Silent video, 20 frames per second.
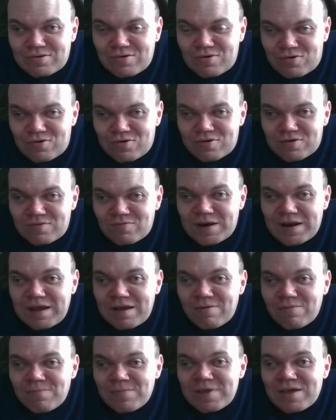good
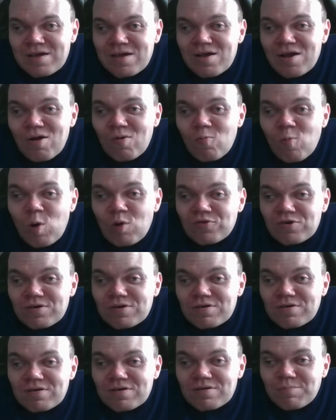when
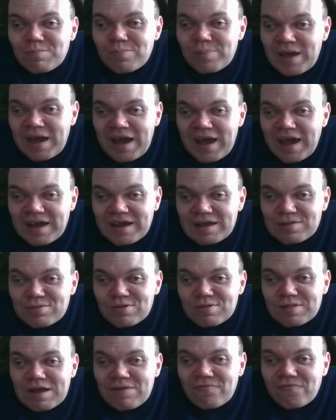Walter Peck
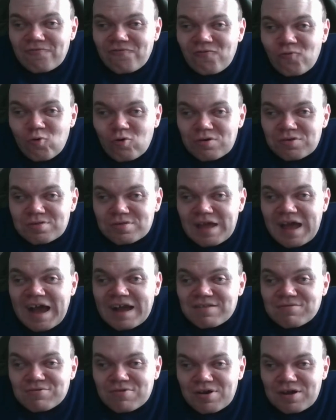is just forced to
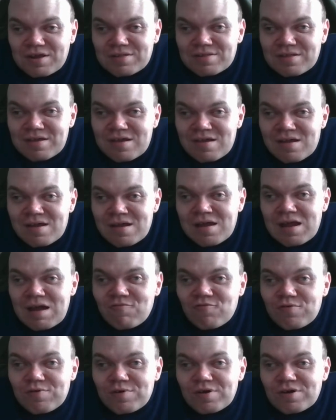act nice
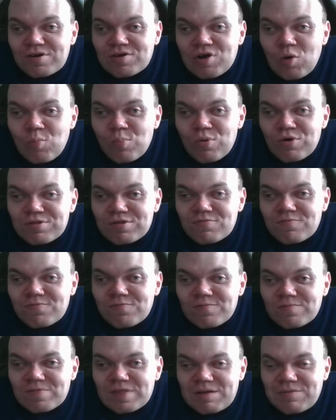from the Ghostbusters
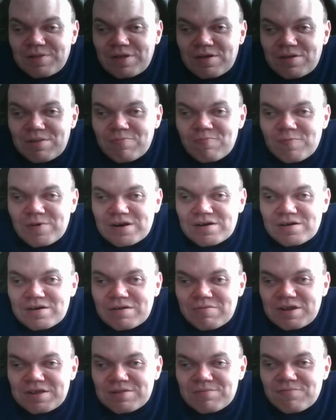
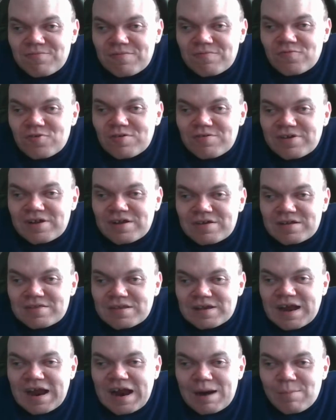when he's in front of
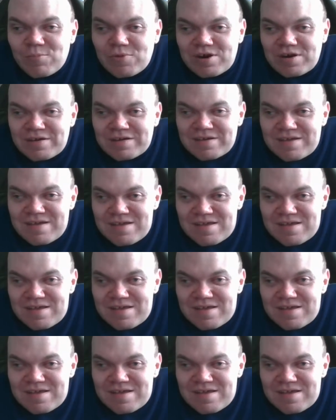the camera.